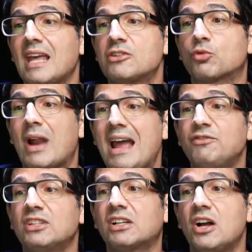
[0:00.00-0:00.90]
that
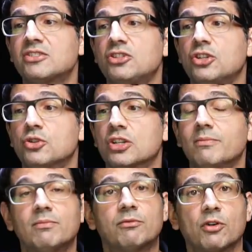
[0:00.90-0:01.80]
drafted the
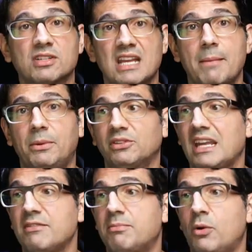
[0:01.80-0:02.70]
Constitution, for example,
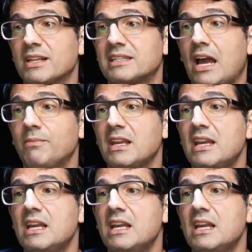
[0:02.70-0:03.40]
Dave points out,